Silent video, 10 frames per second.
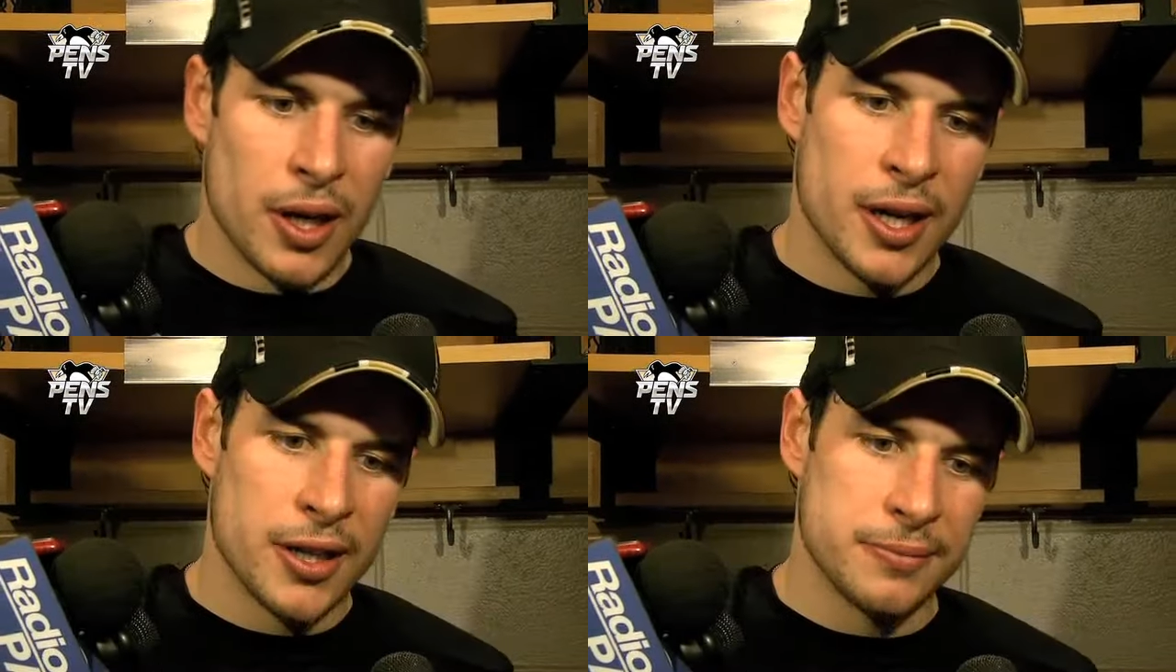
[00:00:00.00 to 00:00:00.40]

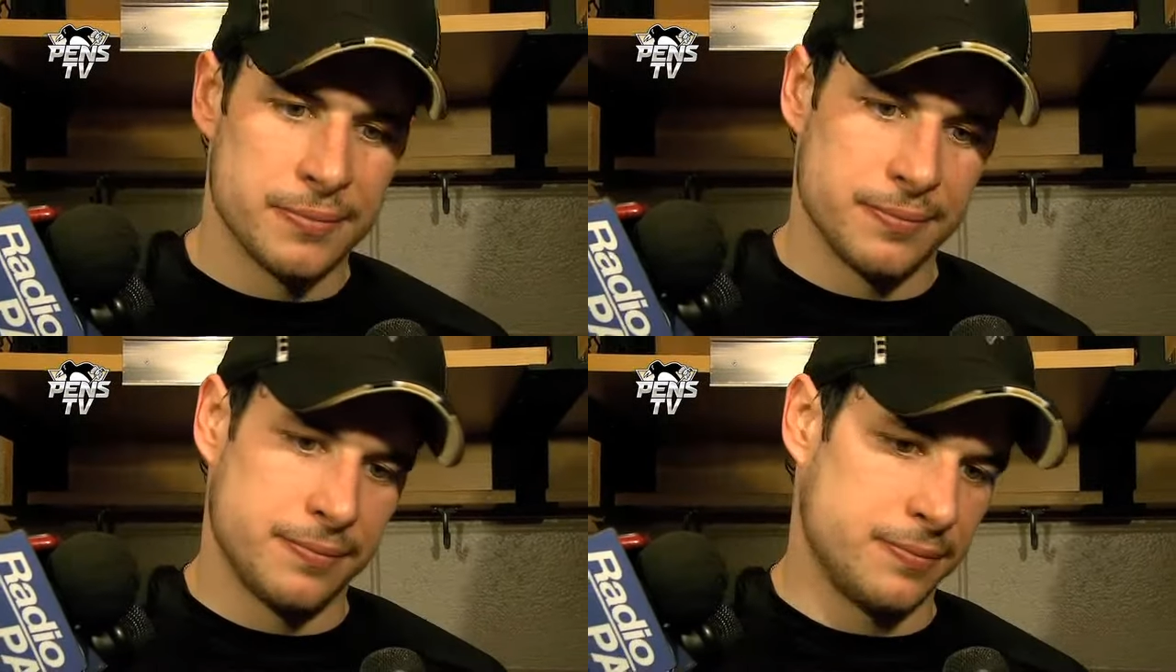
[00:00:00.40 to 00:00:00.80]
Um,
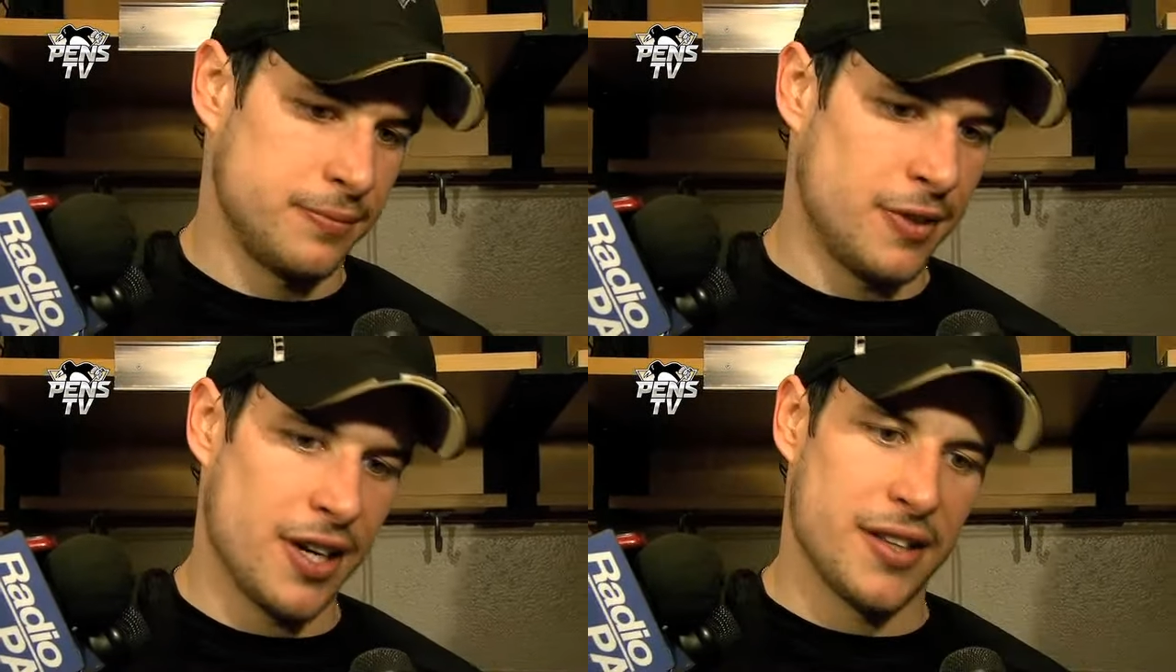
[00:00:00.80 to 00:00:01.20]

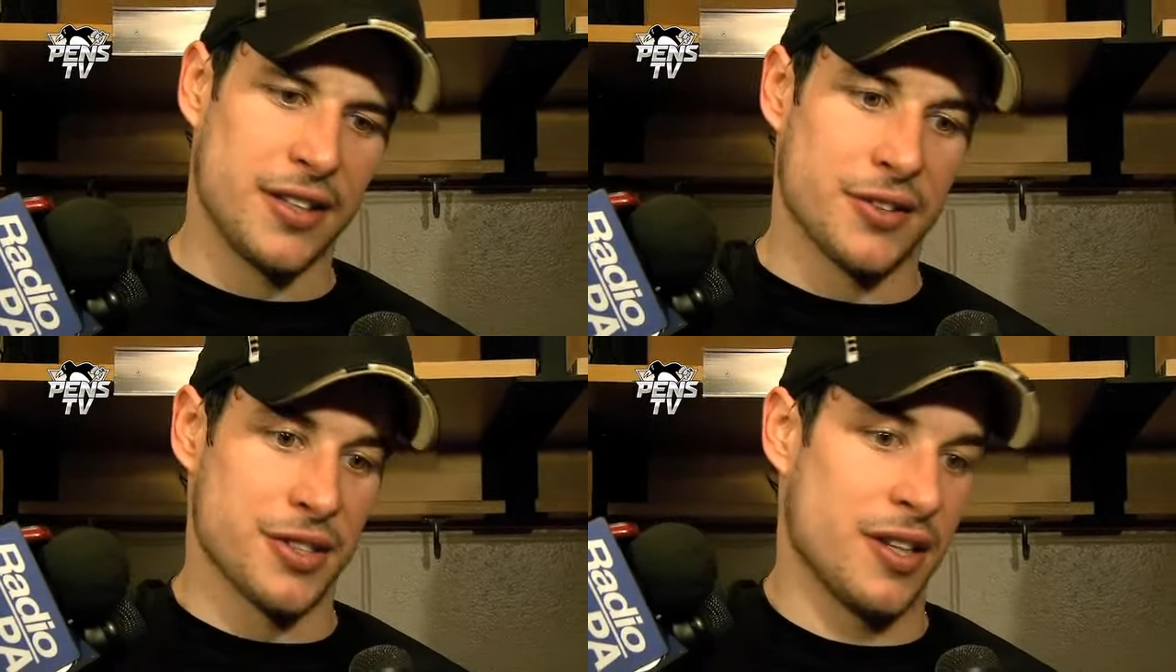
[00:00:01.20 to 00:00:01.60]
well, I
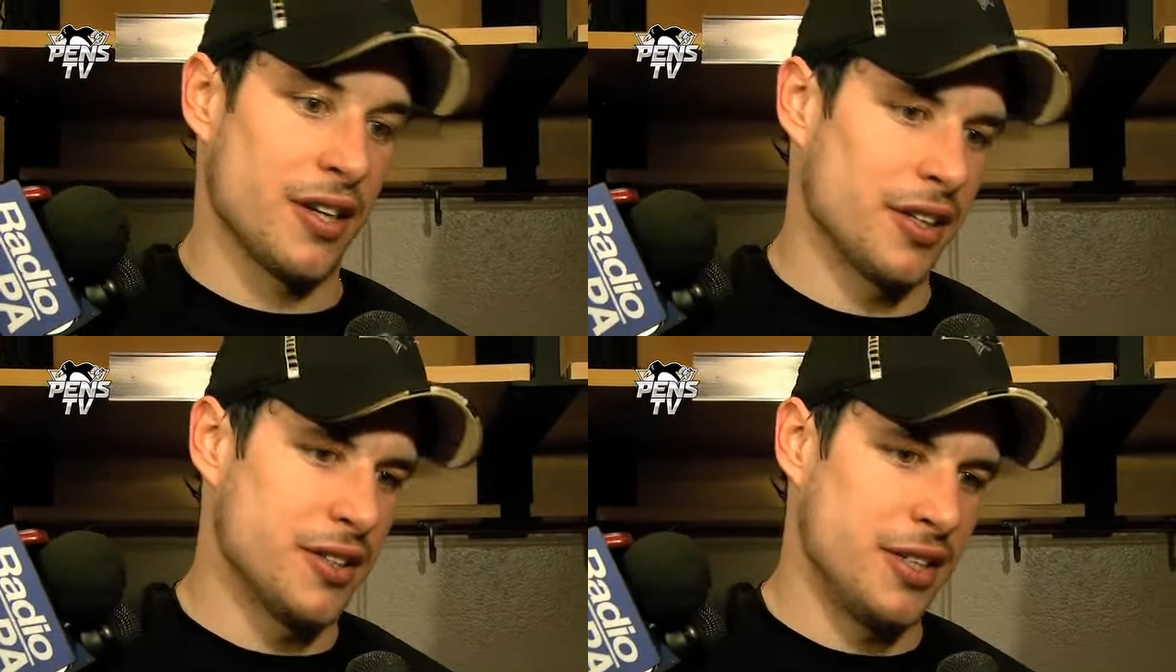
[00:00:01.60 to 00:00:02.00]
think there's a
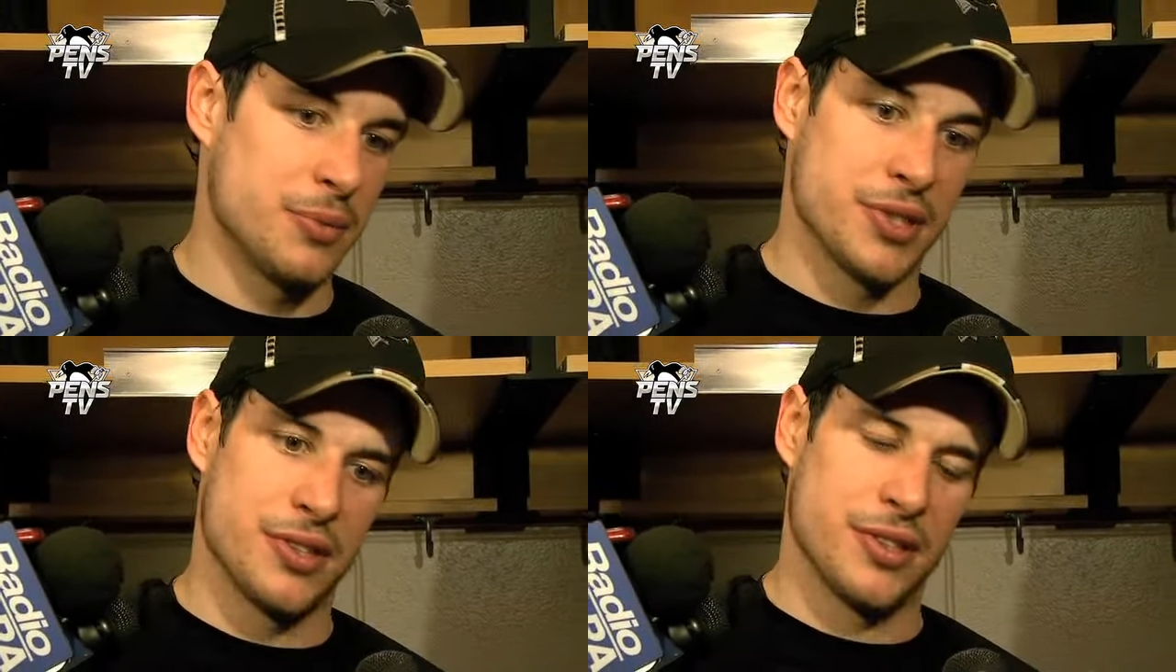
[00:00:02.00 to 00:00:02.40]
lot of good
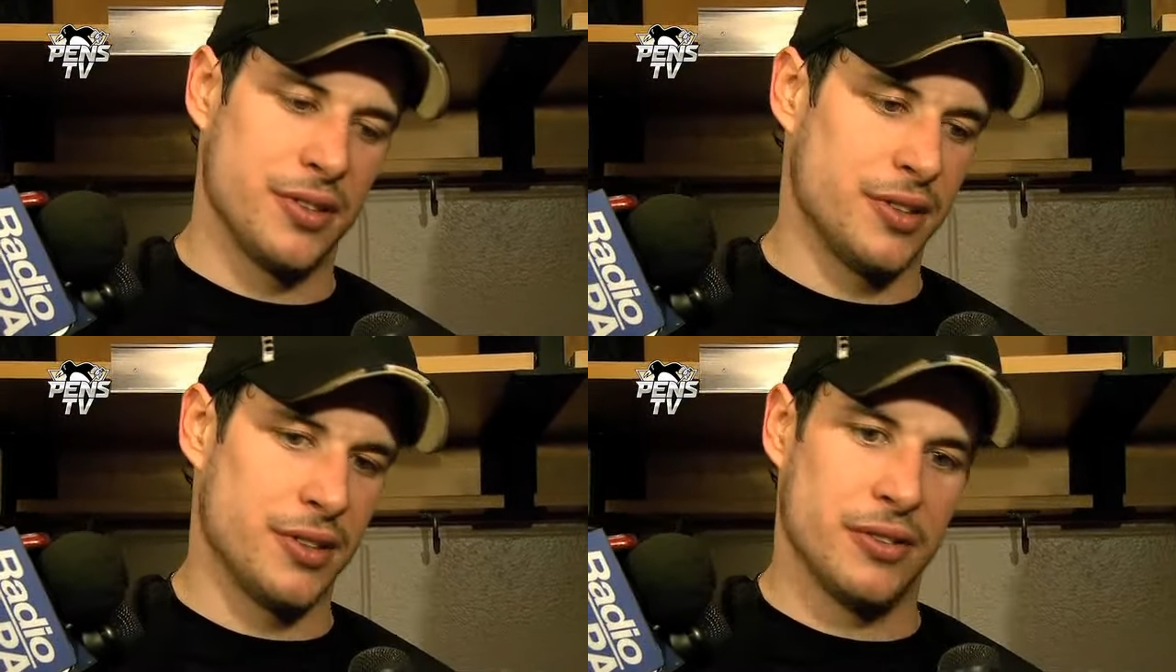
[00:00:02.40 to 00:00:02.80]
teams. They're
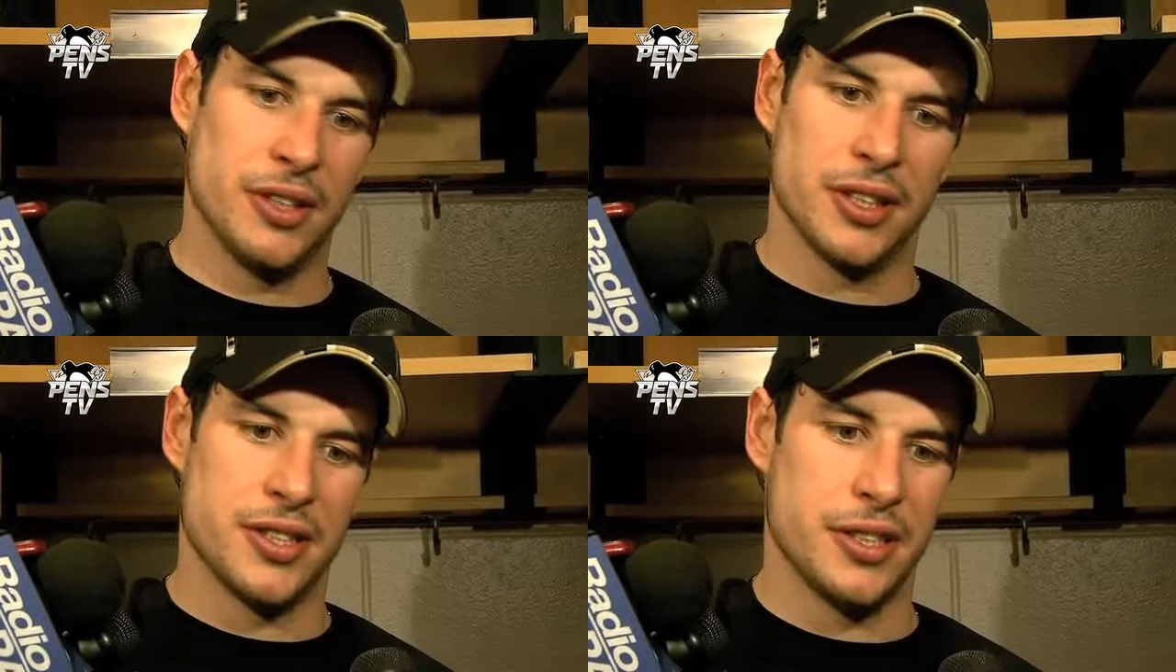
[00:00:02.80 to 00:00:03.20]
they're a
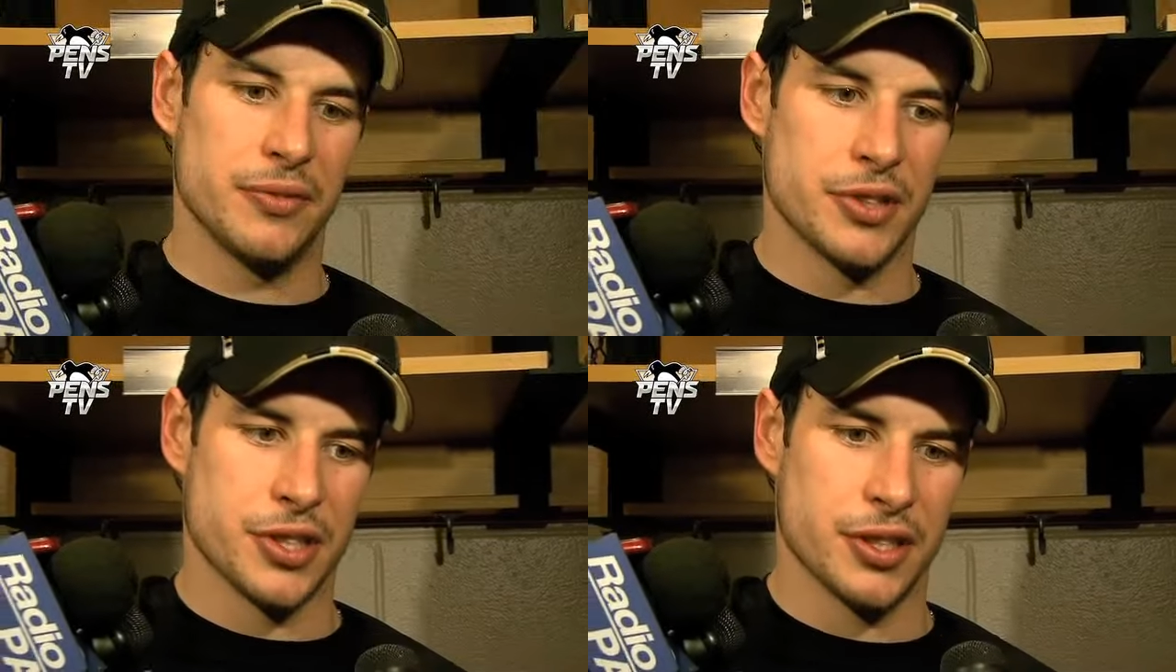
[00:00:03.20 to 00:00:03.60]
really good
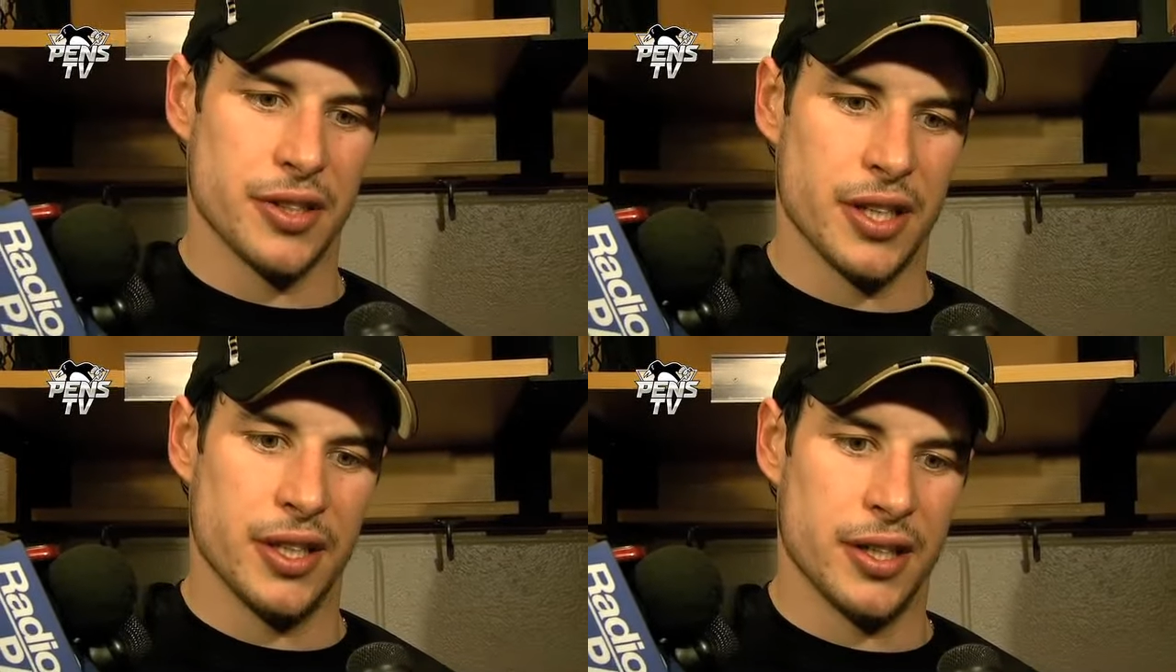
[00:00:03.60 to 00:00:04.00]
team for sure.
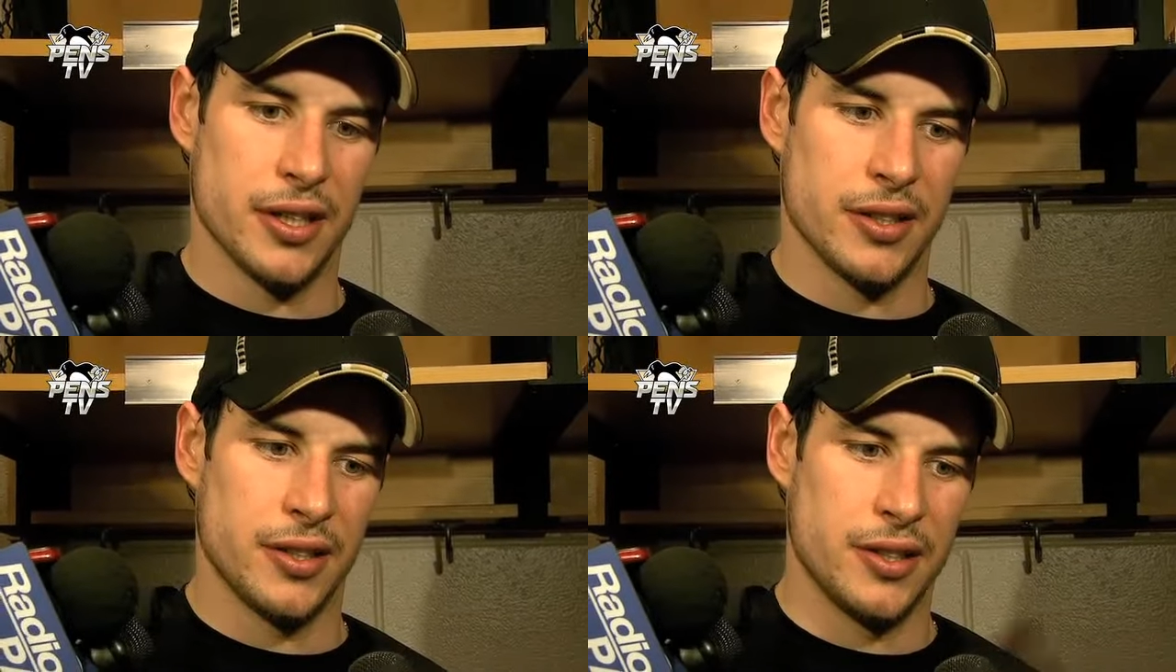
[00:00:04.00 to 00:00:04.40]
They uh,